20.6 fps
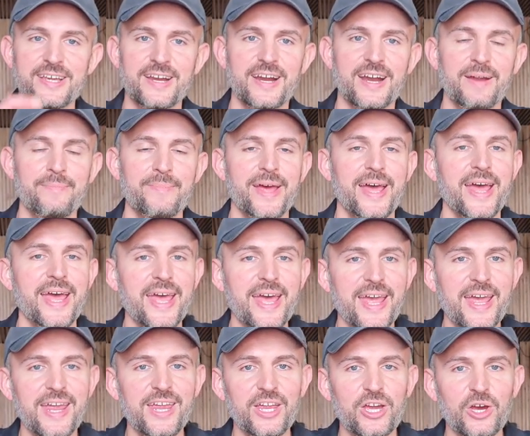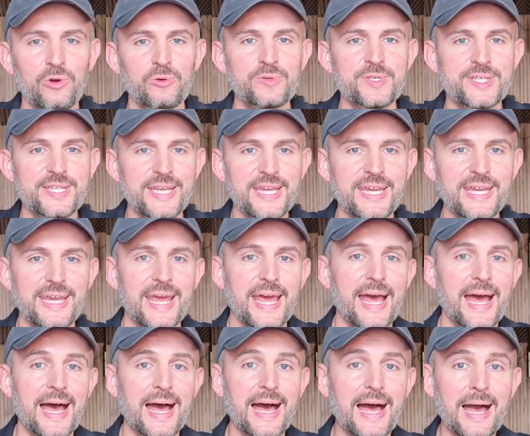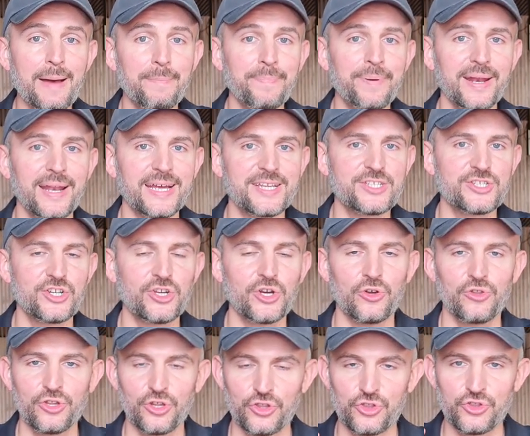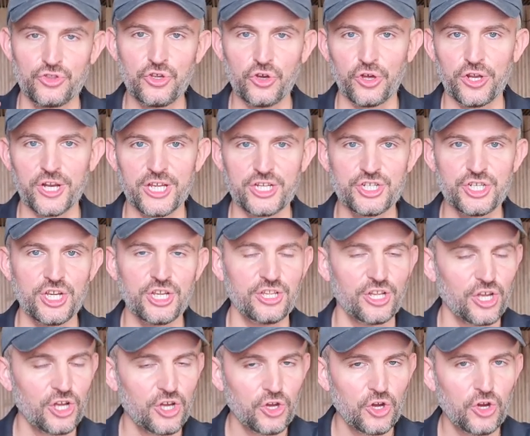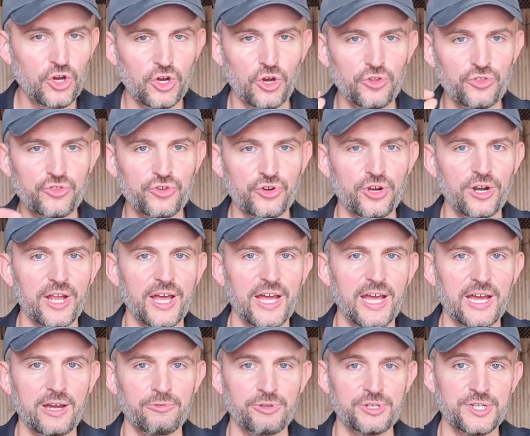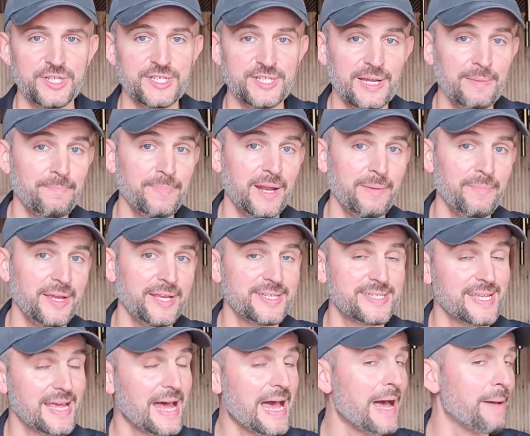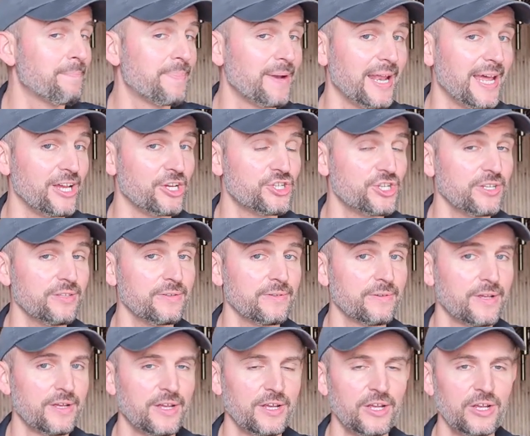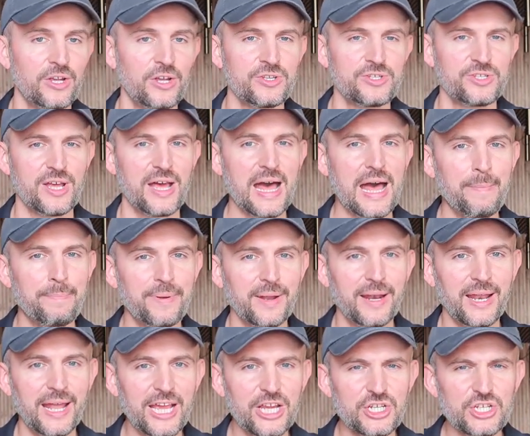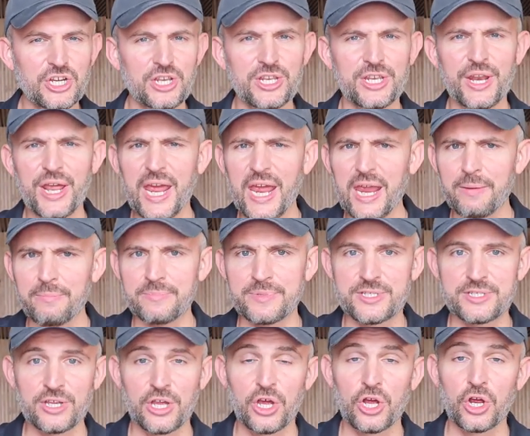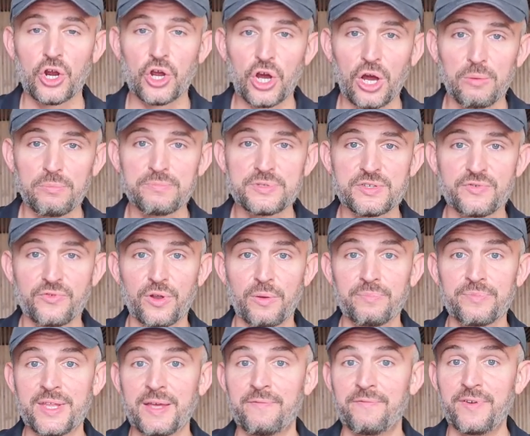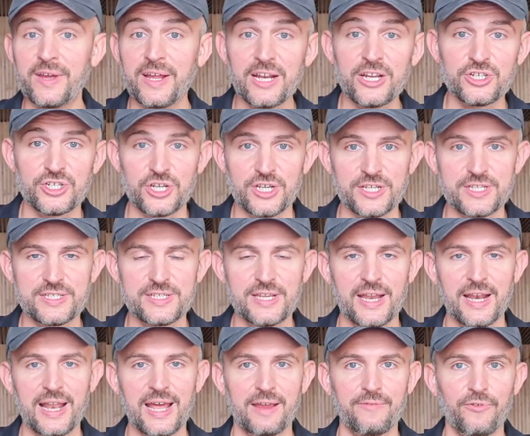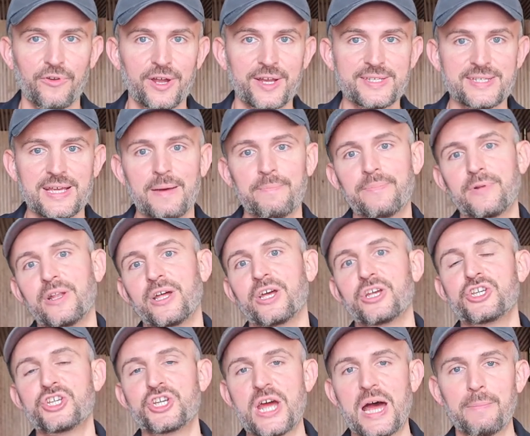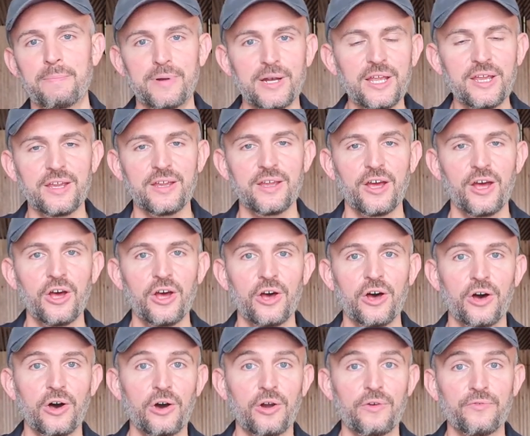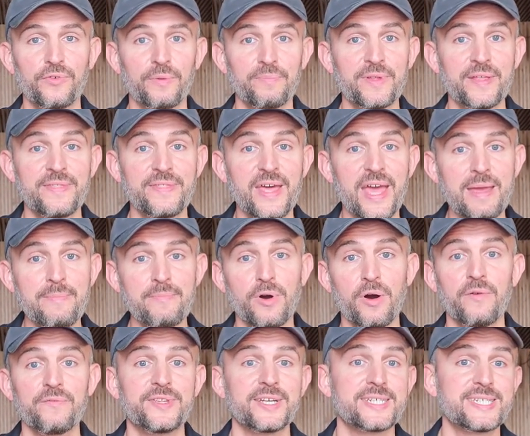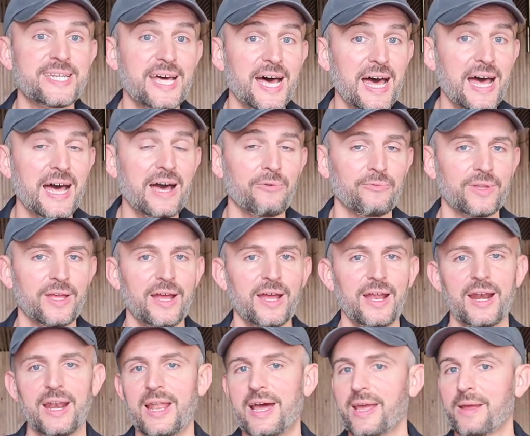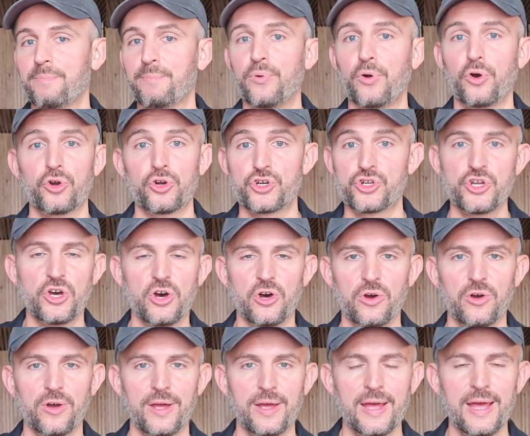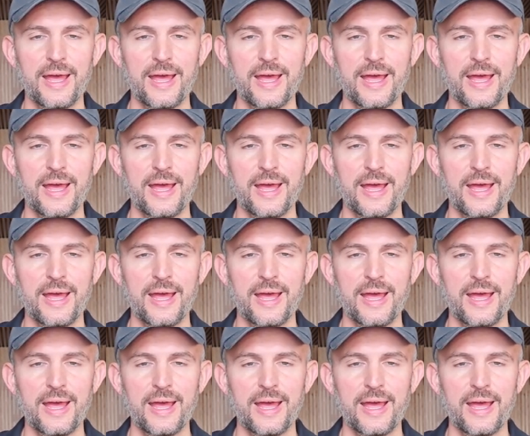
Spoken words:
term, AOC, Appellation d'Origine Contrôlée, which is simply means appellation. So appellation names comes from the villages, like for example Chablis, or from the name of the town, like Bordeaux.